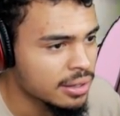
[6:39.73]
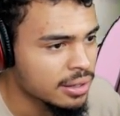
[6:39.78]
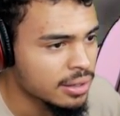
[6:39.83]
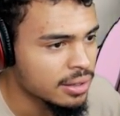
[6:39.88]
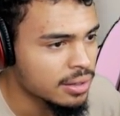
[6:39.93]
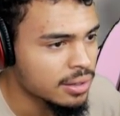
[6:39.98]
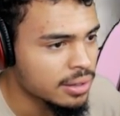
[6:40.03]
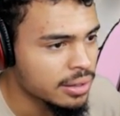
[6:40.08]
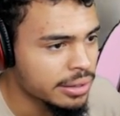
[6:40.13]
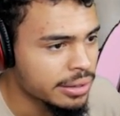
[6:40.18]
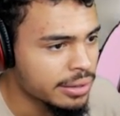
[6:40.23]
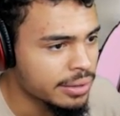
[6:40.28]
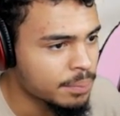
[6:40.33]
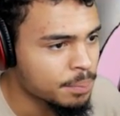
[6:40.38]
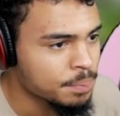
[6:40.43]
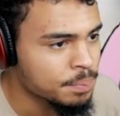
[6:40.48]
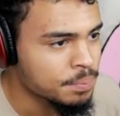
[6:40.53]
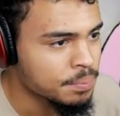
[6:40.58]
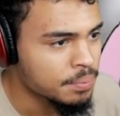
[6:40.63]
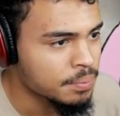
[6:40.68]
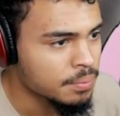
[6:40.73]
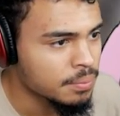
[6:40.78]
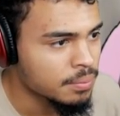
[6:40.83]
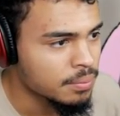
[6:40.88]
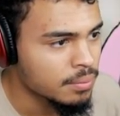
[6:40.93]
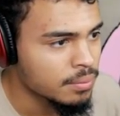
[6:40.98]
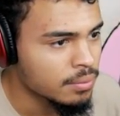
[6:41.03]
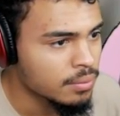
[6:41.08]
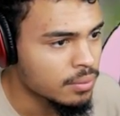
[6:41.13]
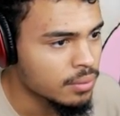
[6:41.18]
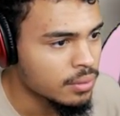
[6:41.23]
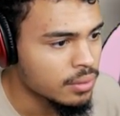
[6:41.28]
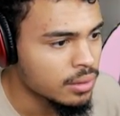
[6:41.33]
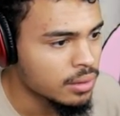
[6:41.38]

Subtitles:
(no one is talking)